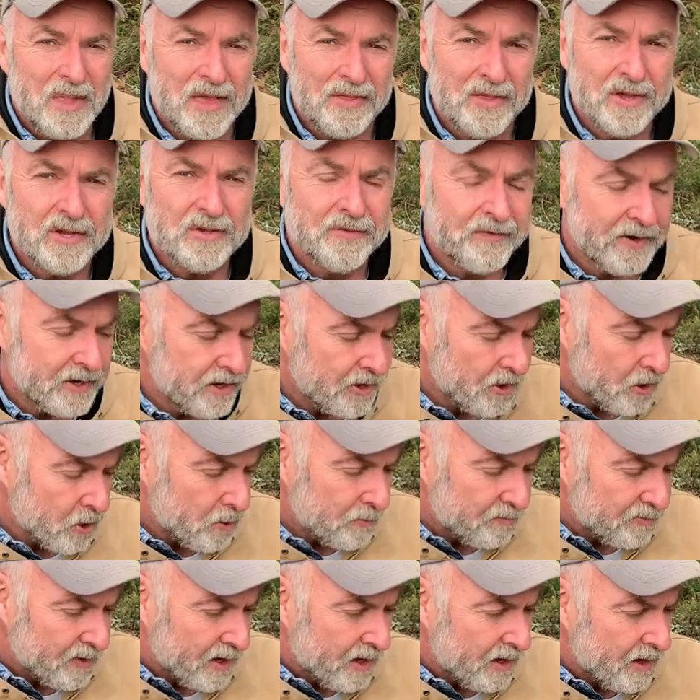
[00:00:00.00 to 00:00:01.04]
In this video,
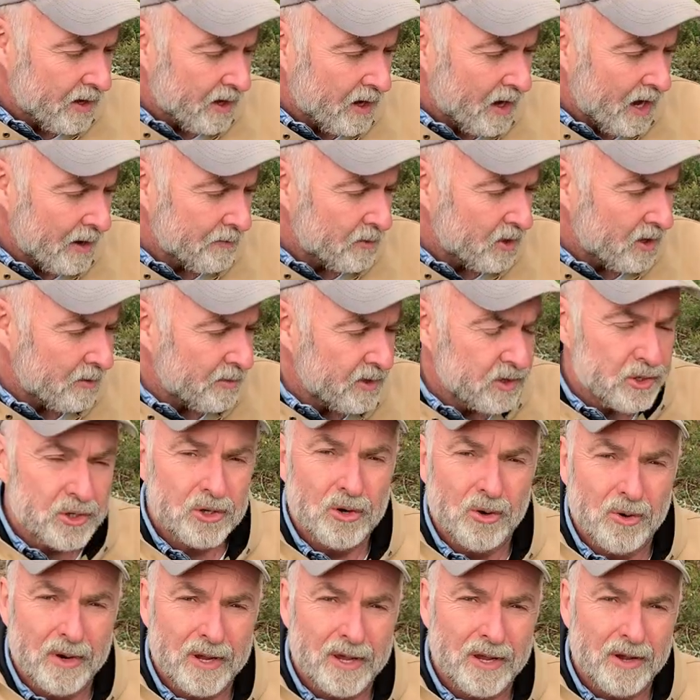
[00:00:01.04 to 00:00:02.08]
I'm going to be
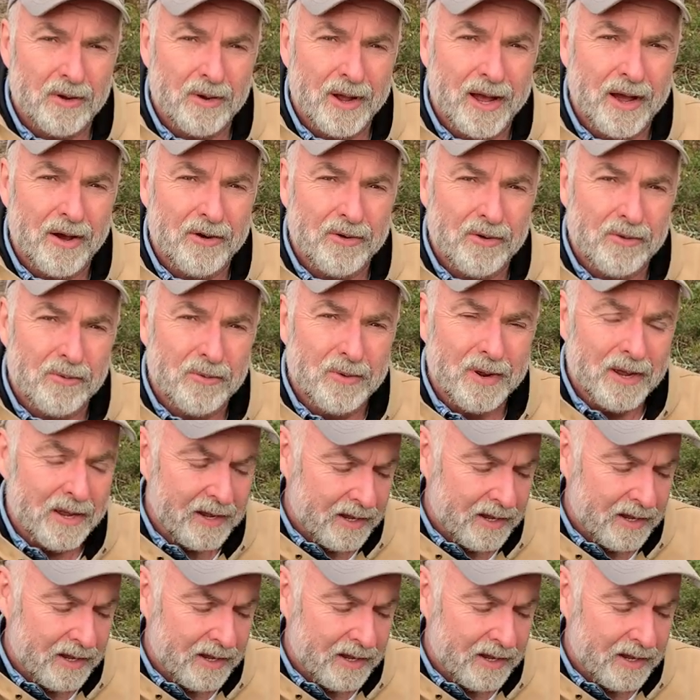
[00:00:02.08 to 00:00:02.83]
showing you how to